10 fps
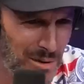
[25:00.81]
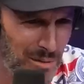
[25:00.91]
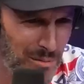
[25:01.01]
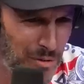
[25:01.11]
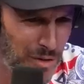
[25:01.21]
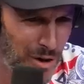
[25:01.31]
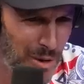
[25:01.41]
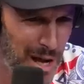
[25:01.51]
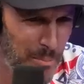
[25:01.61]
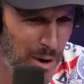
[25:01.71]
Do, just do
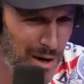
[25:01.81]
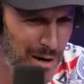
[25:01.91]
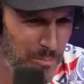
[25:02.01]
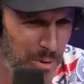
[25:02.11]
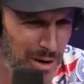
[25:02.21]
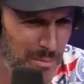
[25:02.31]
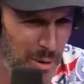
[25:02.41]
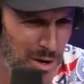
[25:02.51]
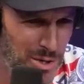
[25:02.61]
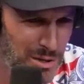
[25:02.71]
makeup. Impar, impar,
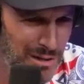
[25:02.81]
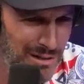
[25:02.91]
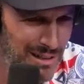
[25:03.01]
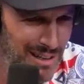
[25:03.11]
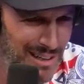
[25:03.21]
impartial.